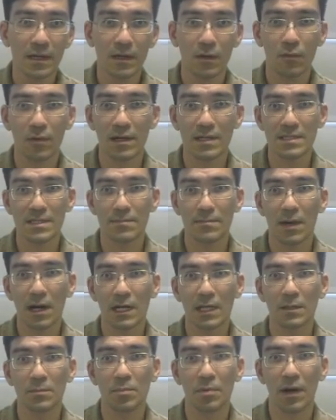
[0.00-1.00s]
whereas the
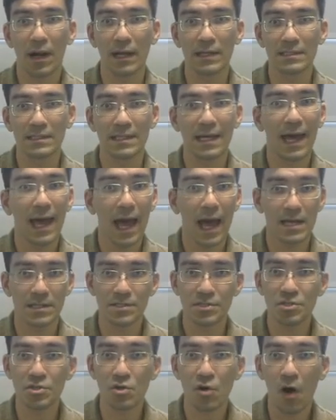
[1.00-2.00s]
market price
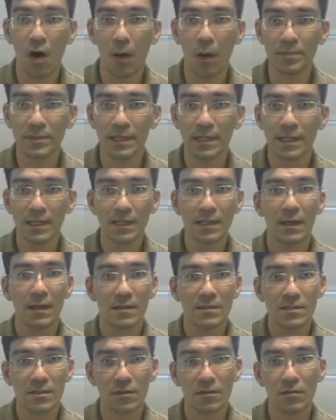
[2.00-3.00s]
has dropped.
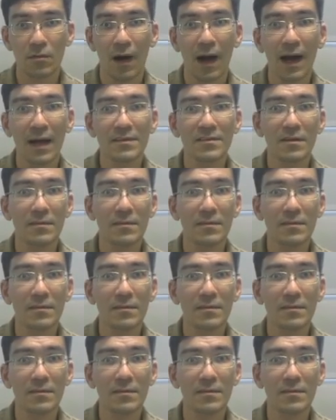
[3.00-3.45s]
So either